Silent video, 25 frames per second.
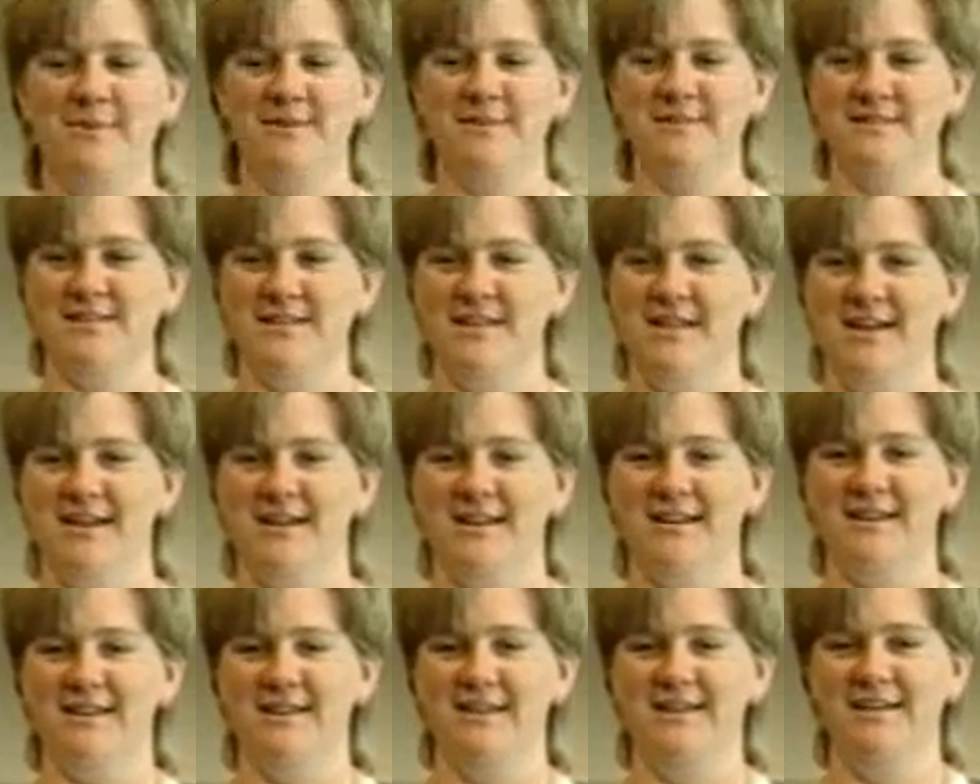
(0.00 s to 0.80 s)
I
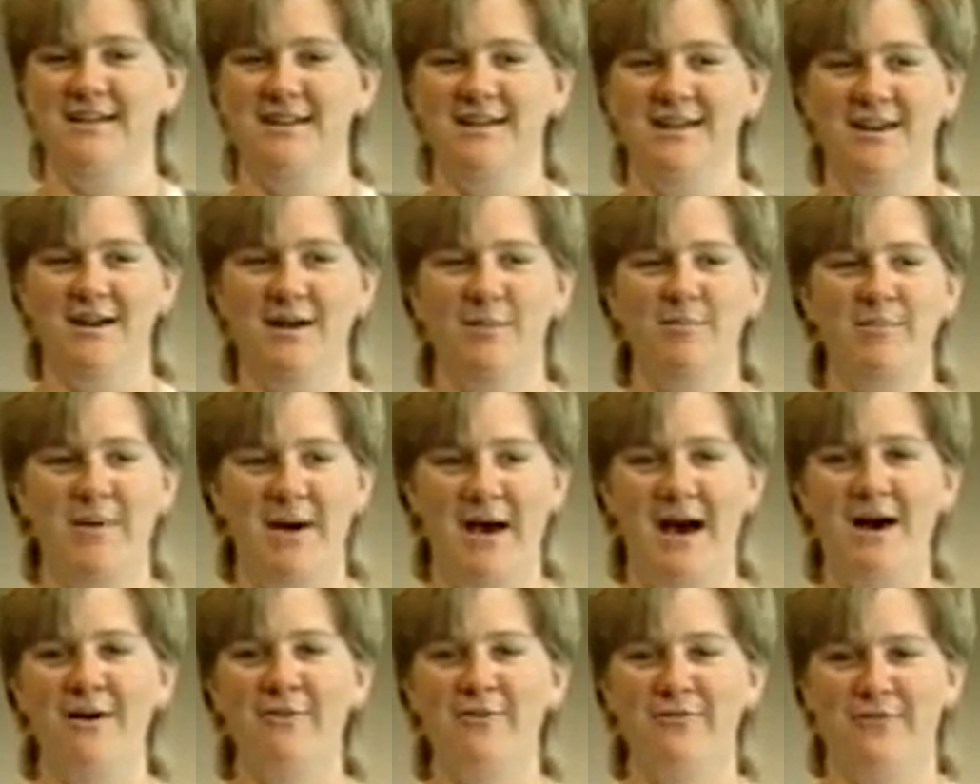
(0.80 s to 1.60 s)
teach earth
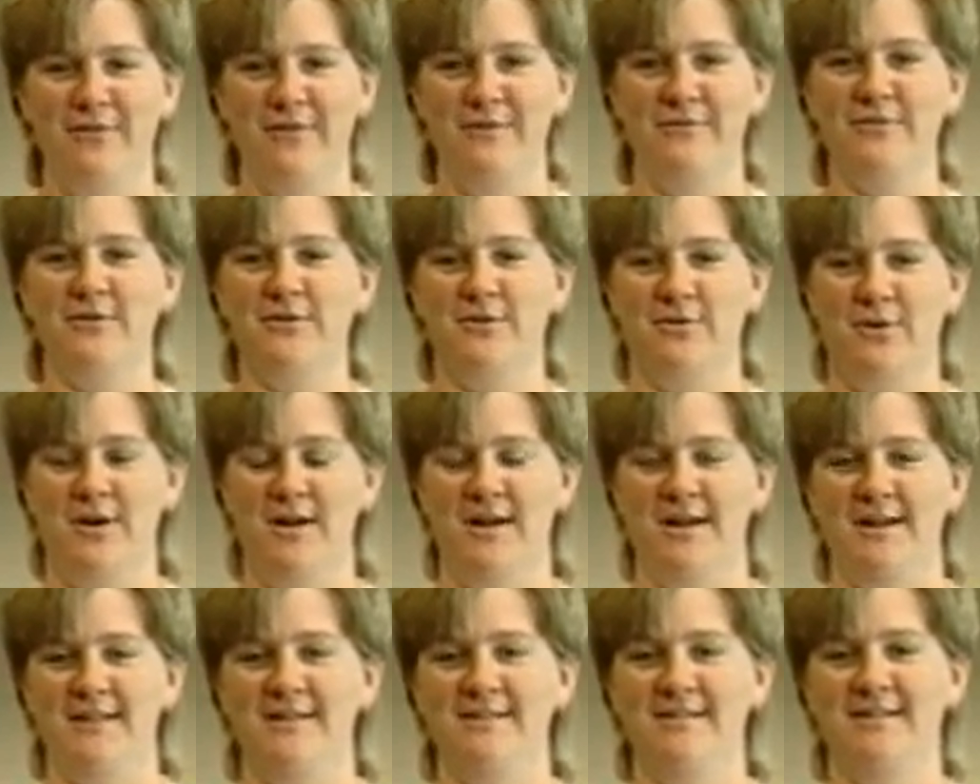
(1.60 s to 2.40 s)
science, life
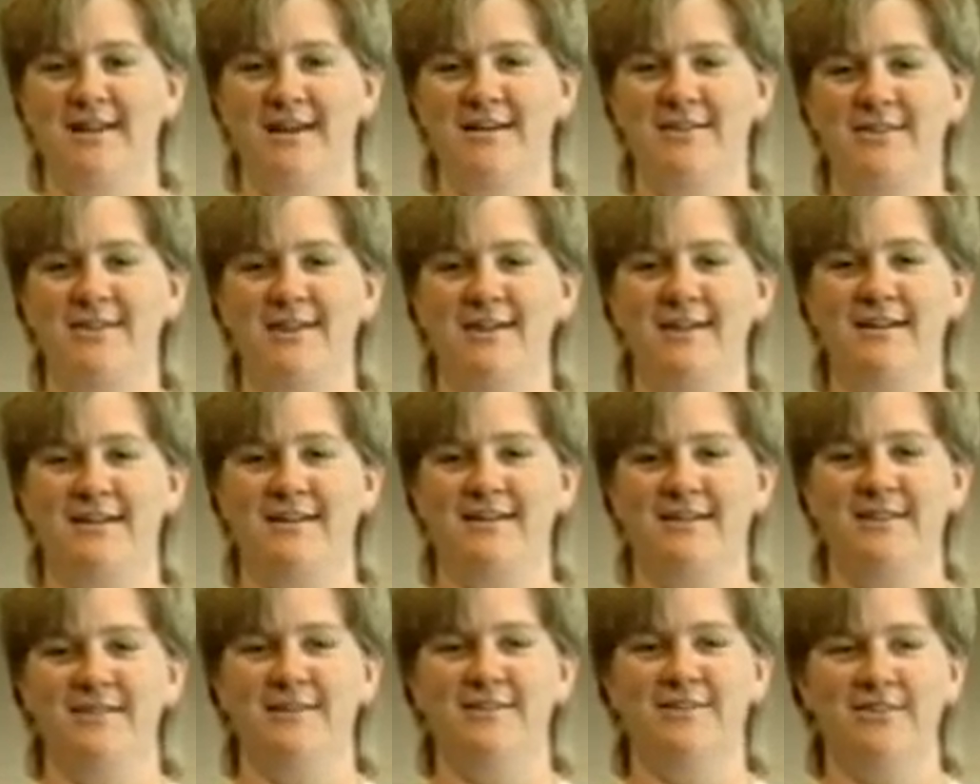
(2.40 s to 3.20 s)
science, and anatomy and
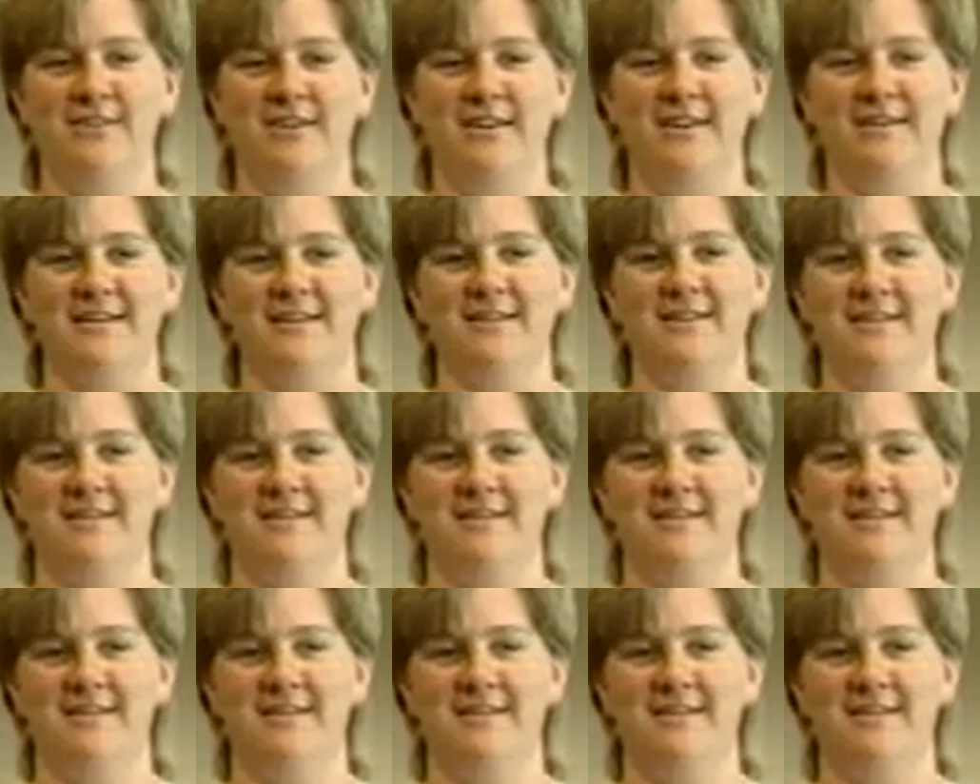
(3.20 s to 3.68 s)
physiology.